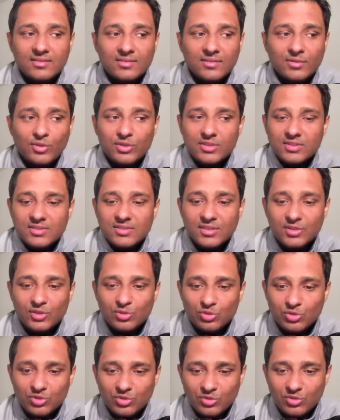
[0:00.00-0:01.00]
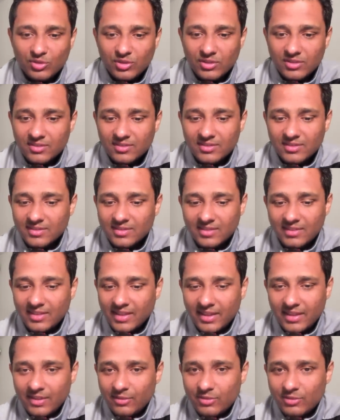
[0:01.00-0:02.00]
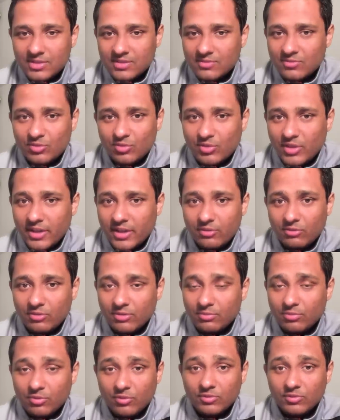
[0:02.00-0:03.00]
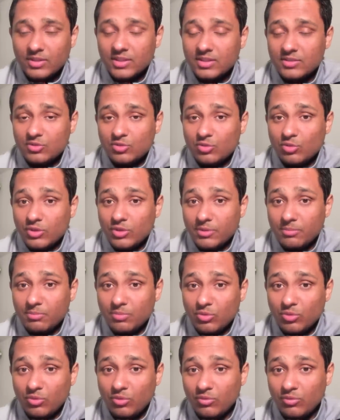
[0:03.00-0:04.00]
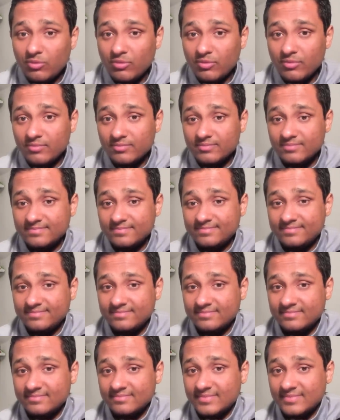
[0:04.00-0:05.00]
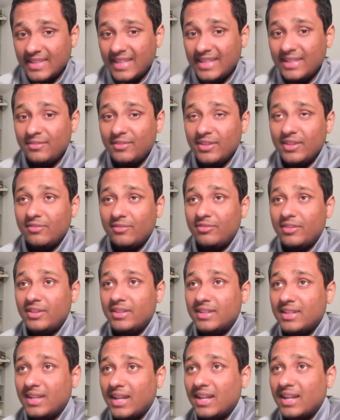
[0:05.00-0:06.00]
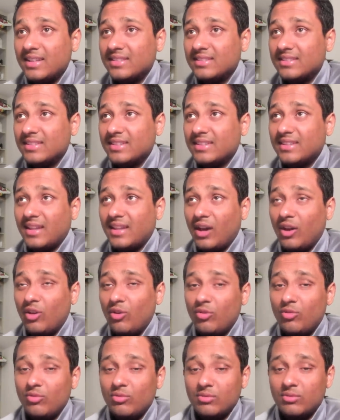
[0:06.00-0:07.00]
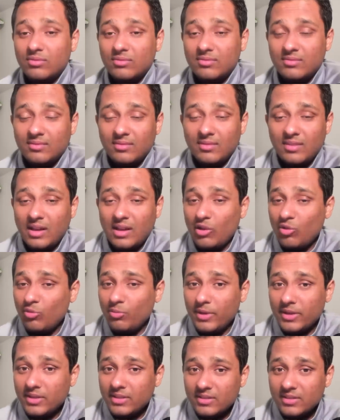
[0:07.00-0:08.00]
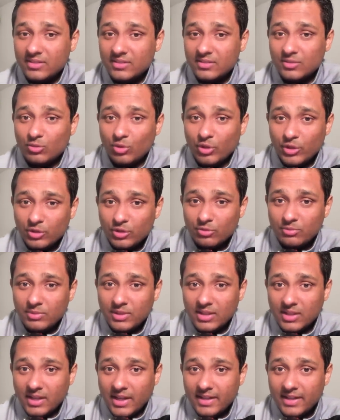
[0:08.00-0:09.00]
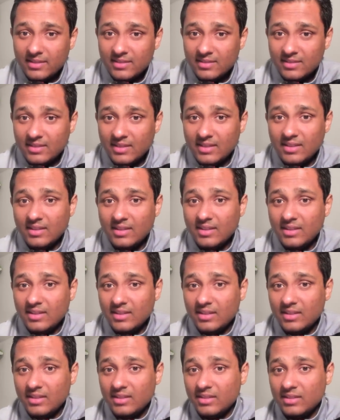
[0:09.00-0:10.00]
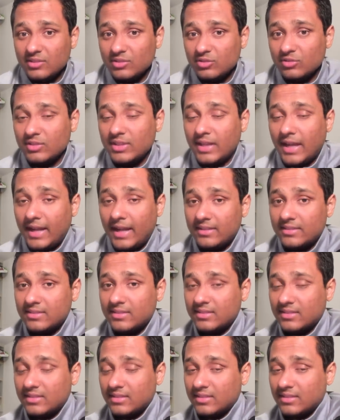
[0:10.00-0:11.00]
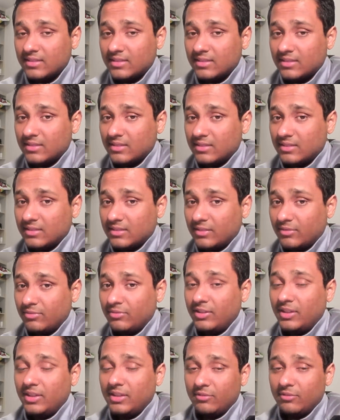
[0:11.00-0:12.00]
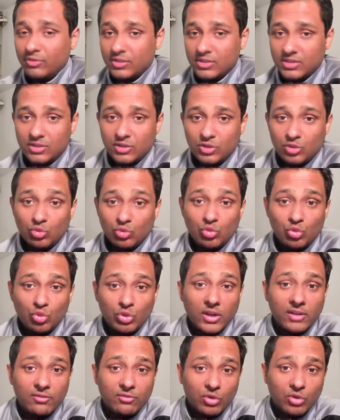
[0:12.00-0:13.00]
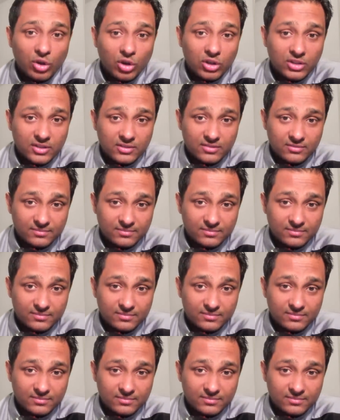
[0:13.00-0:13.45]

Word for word: what's the use you know anyways if you try to improve things don't improve and even if it does then how how better is it going to be right so that's the feeling which you could have got